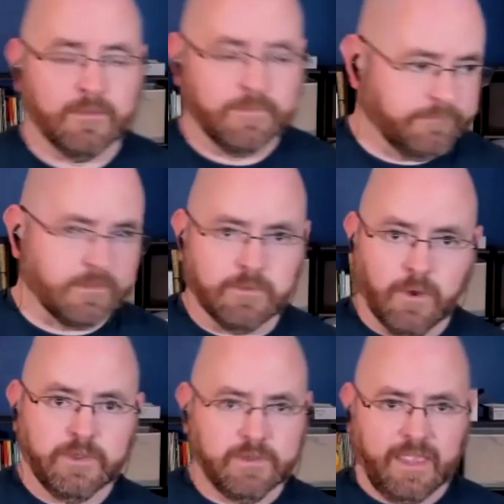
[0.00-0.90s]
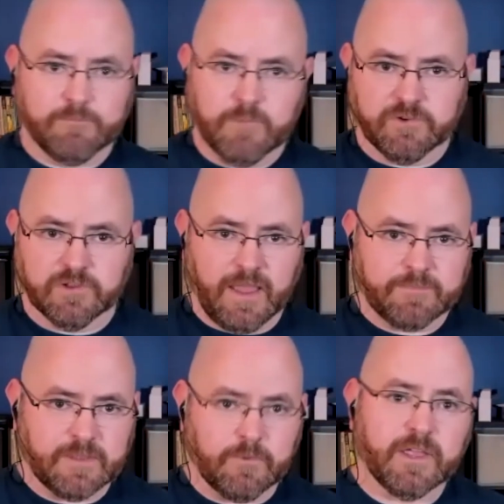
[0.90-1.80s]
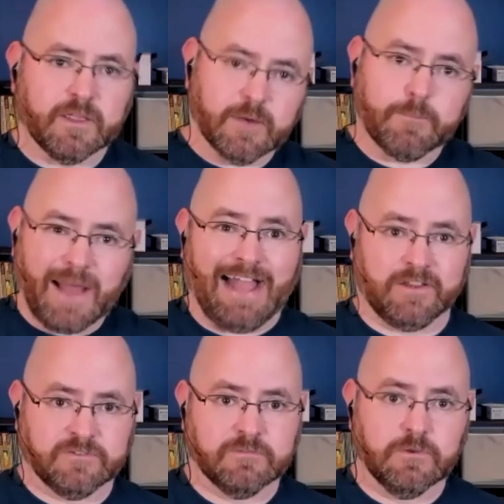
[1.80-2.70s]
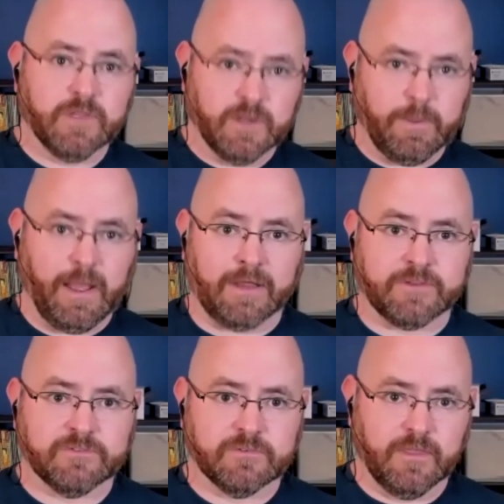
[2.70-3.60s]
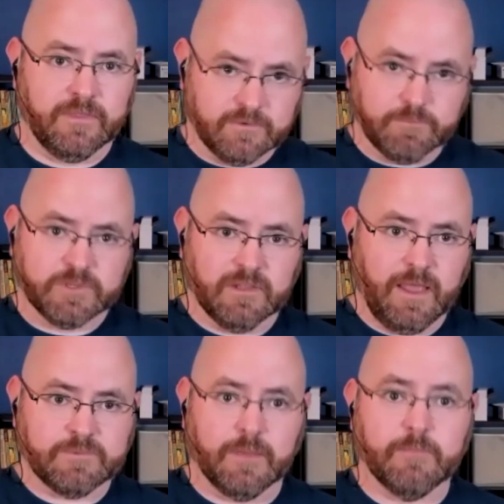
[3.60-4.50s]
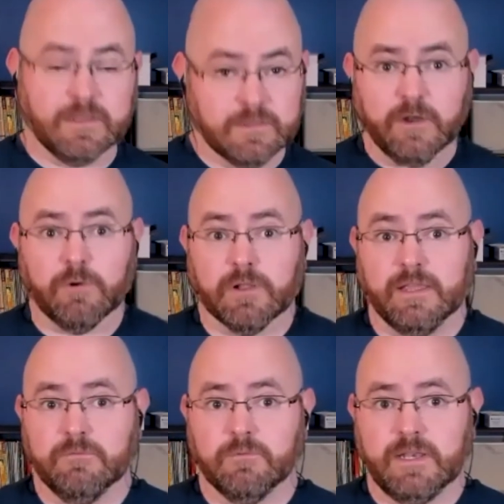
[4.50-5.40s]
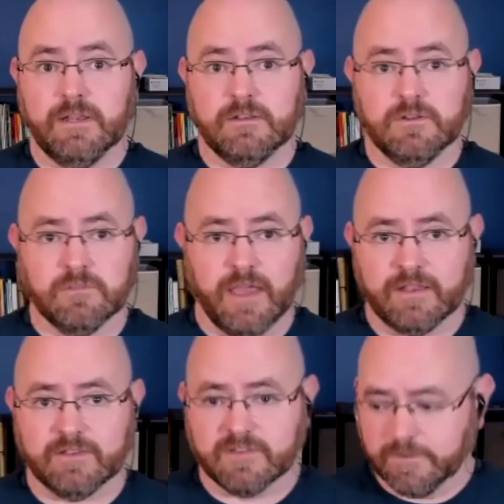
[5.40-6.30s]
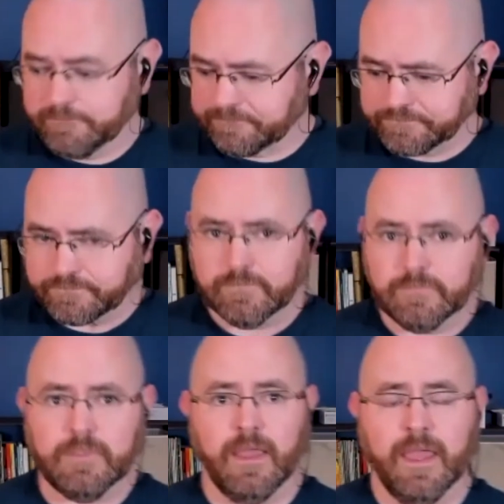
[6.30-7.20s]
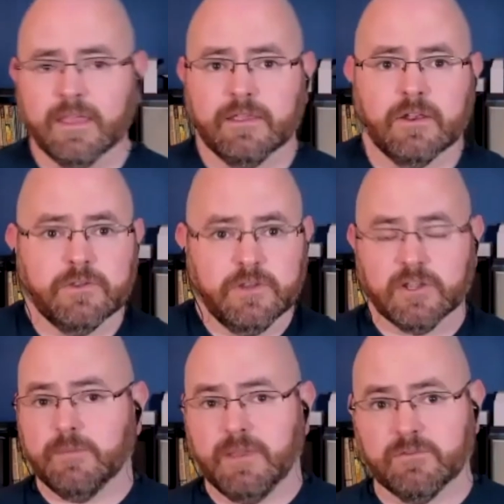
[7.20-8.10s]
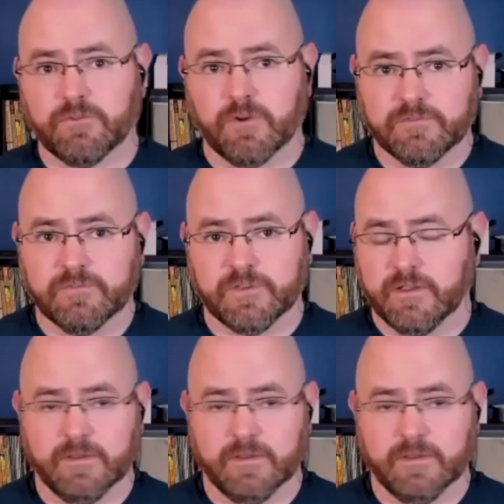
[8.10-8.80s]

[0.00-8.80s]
No, you can't move your laptop. Okay, get a box. Go get a box and then put the laptop. I mean, literally, we need to do that and say, hey, you're going to be in front of